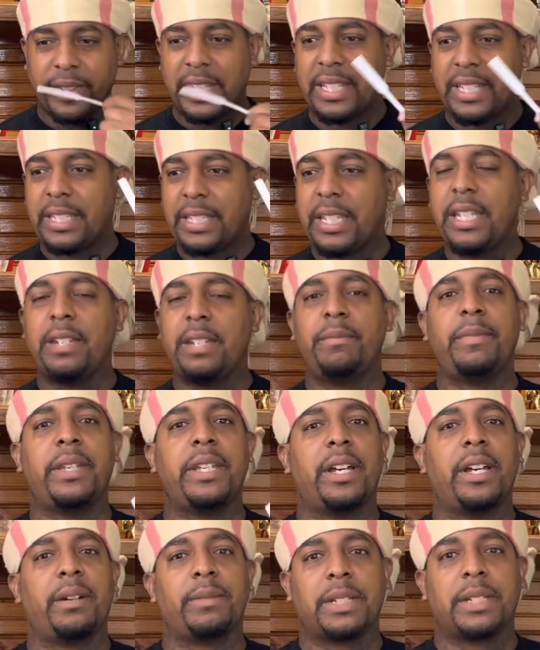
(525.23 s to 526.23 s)
It's eating me
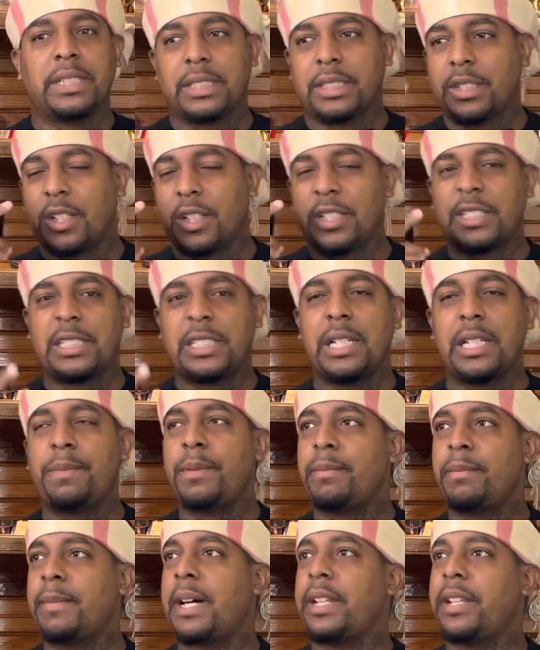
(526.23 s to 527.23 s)
up because it's on the tip
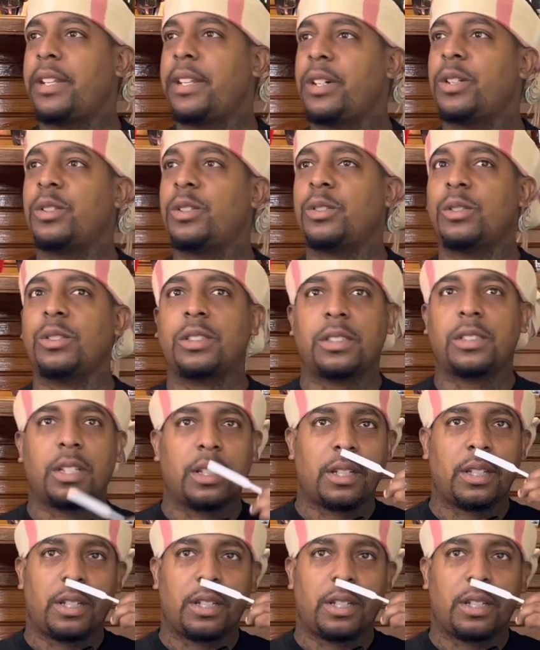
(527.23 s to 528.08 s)
of my nose.